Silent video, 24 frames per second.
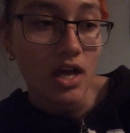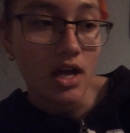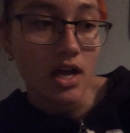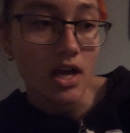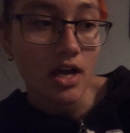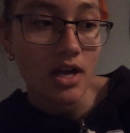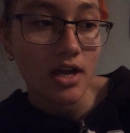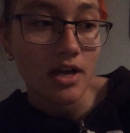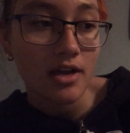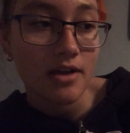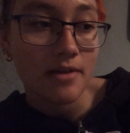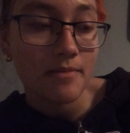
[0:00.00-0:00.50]

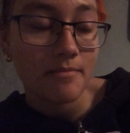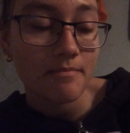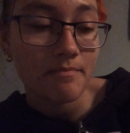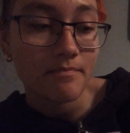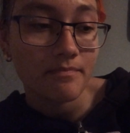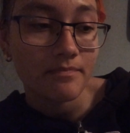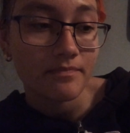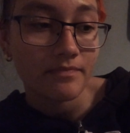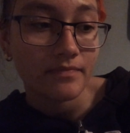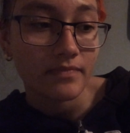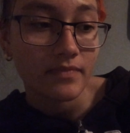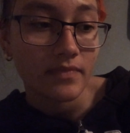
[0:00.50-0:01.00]
Um,
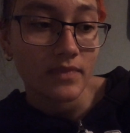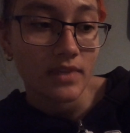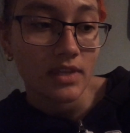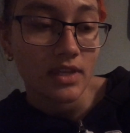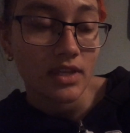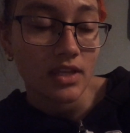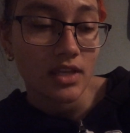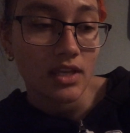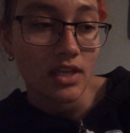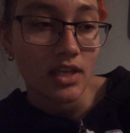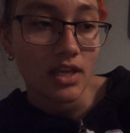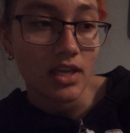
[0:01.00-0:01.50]

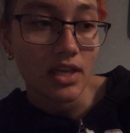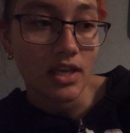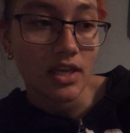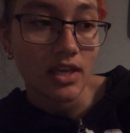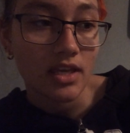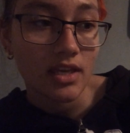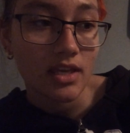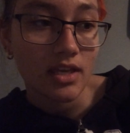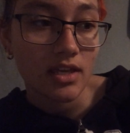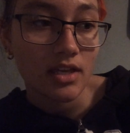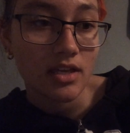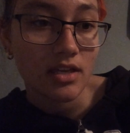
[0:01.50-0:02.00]

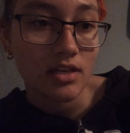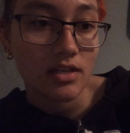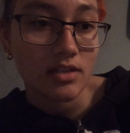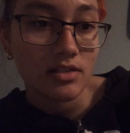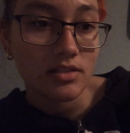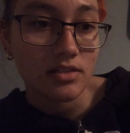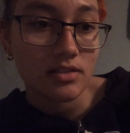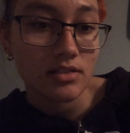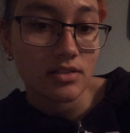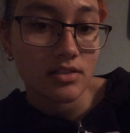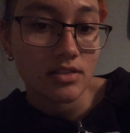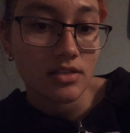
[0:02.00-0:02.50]

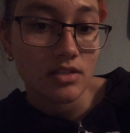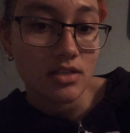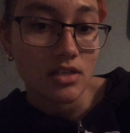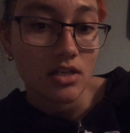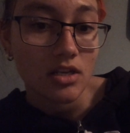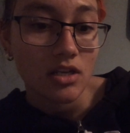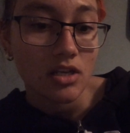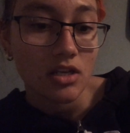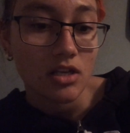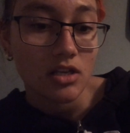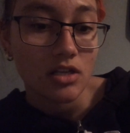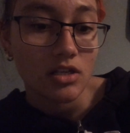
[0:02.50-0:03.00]
and
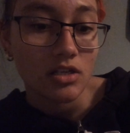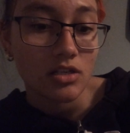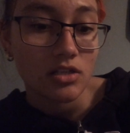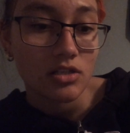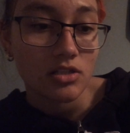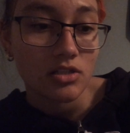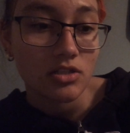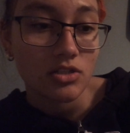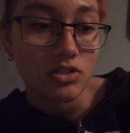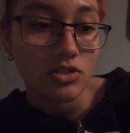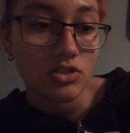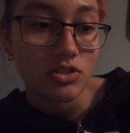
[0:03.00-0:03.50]

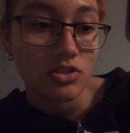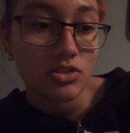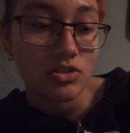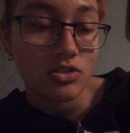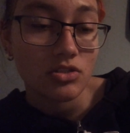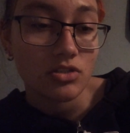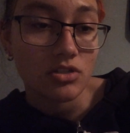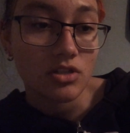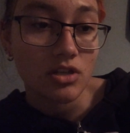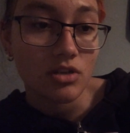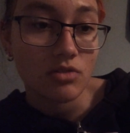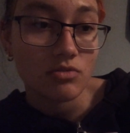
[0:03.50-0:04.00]

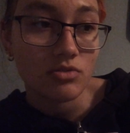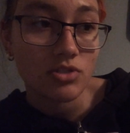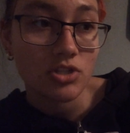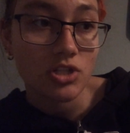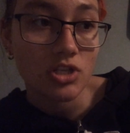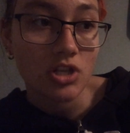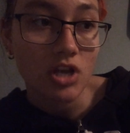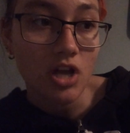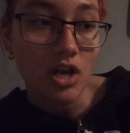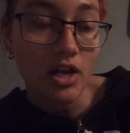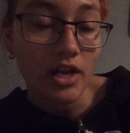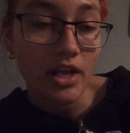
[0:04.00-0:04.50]
so
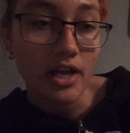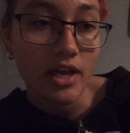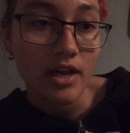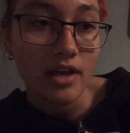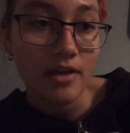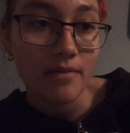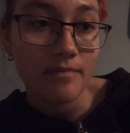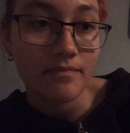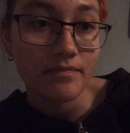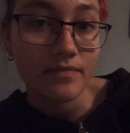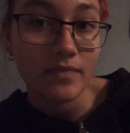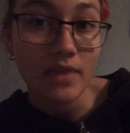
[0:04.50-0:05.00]

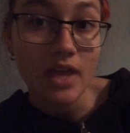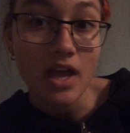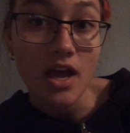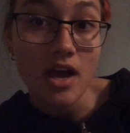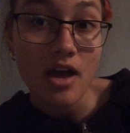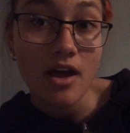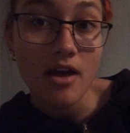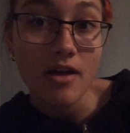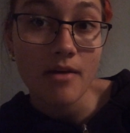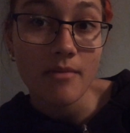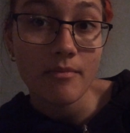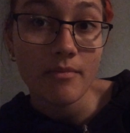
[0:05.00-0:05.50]
Gianna
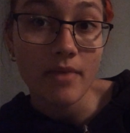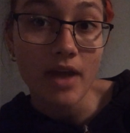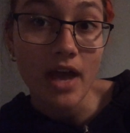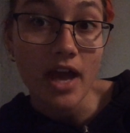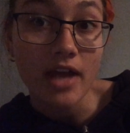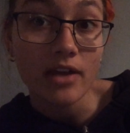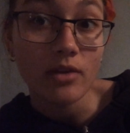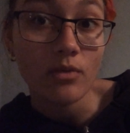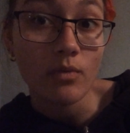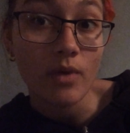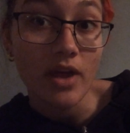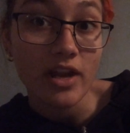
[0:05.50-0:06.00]
um,
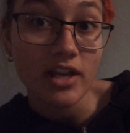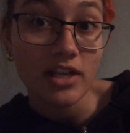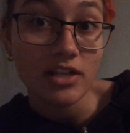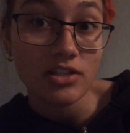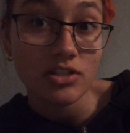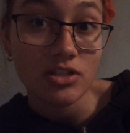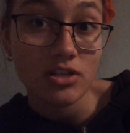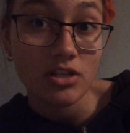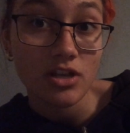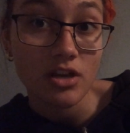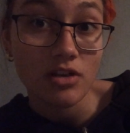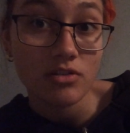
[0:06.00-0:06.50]
had a
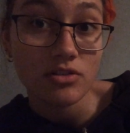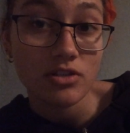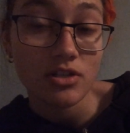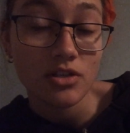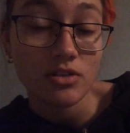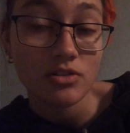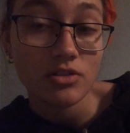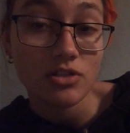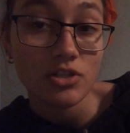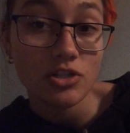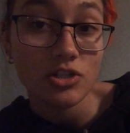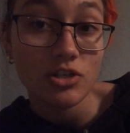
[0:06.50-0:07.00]
wedding to go
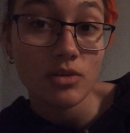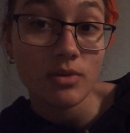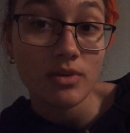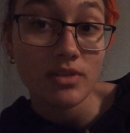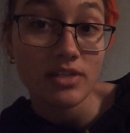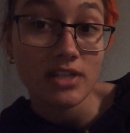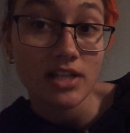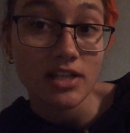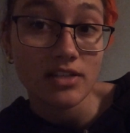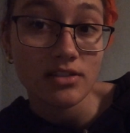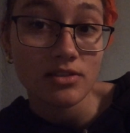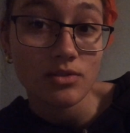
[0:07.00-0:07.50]
to, so she
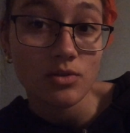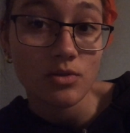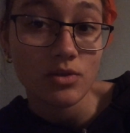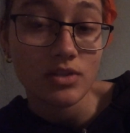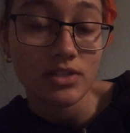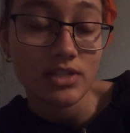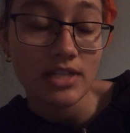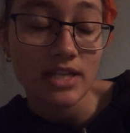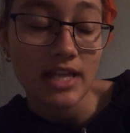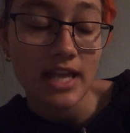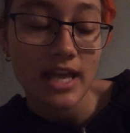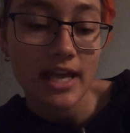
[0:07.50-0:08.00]
wasn't at
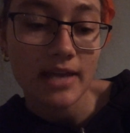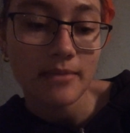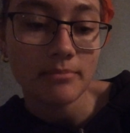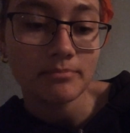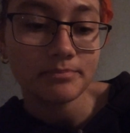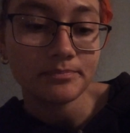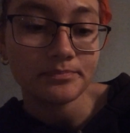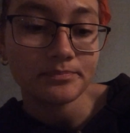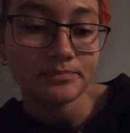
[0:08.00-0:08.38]
school today.